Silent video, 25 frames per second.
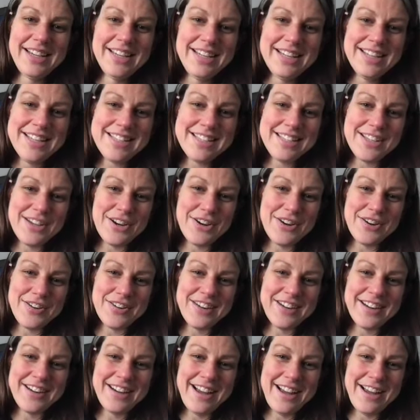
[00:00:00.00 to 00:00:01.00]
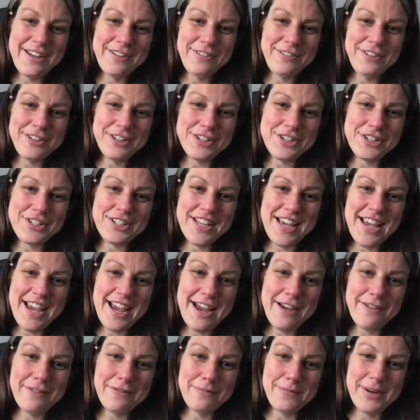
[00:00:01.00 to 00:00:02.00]
So I finished the
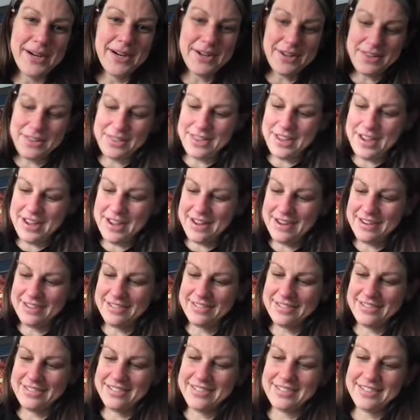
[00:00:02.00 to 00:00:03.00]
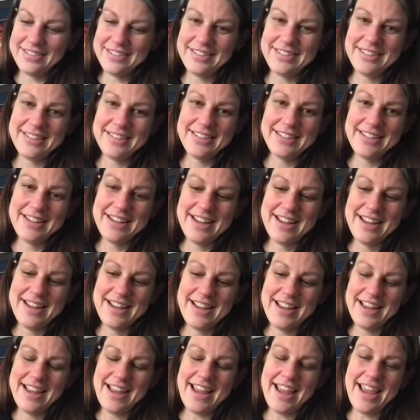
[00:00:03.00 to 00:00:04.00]
half marathon,
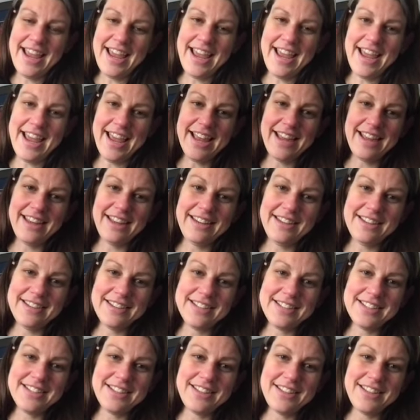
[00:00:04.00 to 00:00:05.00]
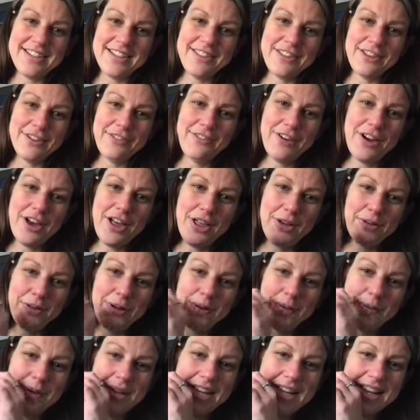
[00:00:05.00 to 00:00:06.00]
and the
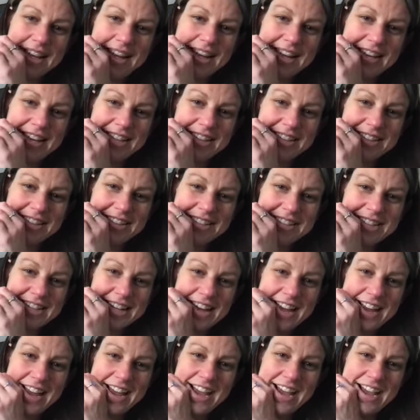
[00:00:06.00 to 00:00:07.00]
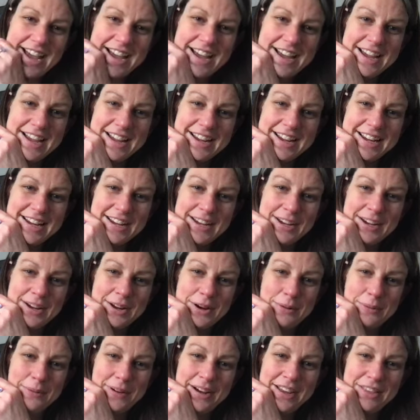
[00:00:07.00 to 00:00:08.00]
following weekend I
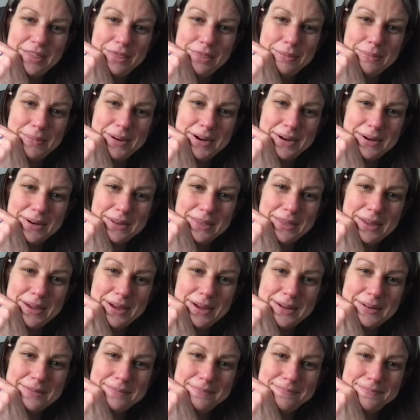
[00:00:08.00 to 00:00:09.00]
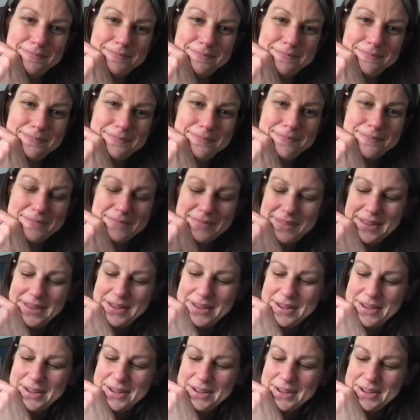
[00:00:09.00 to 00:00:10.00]
ran the marathon.
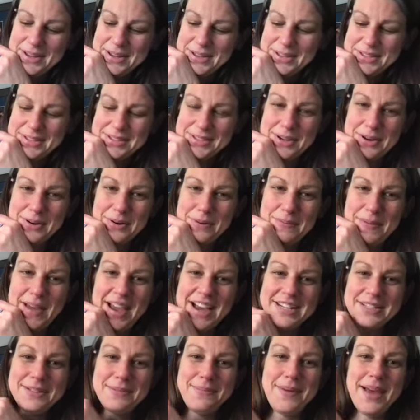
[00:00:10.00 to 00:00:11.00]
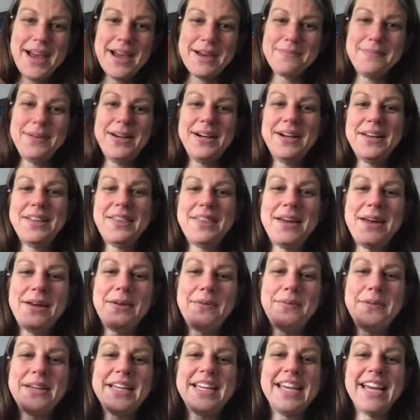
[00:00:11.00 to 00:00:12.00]
So back-to-back
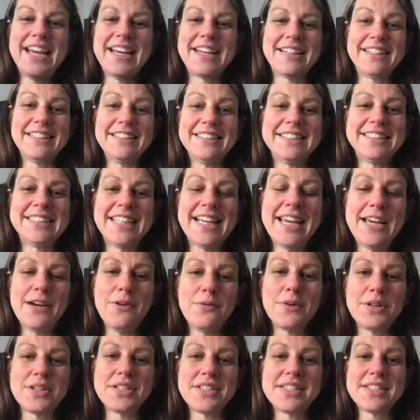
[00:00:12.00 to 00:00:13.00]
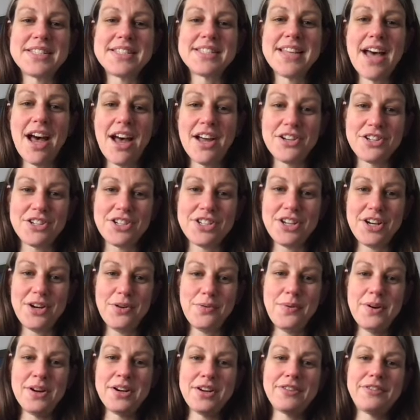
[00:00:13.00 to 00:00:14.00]
marathon weekends. It was such a
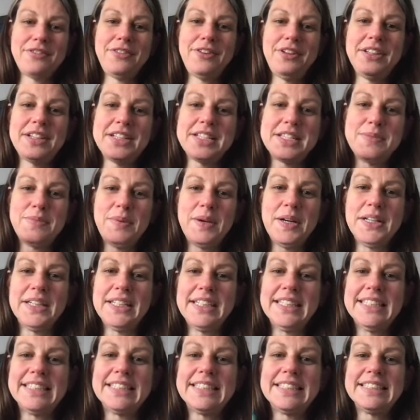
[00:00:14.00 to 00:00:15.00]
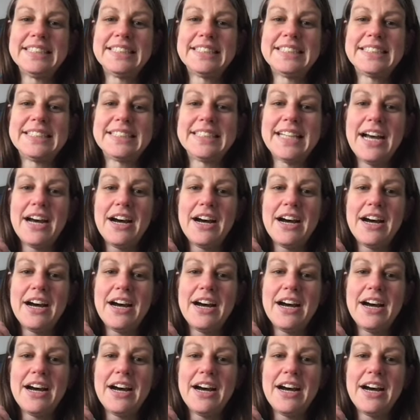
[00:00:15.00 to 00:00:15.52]
wonderful experience.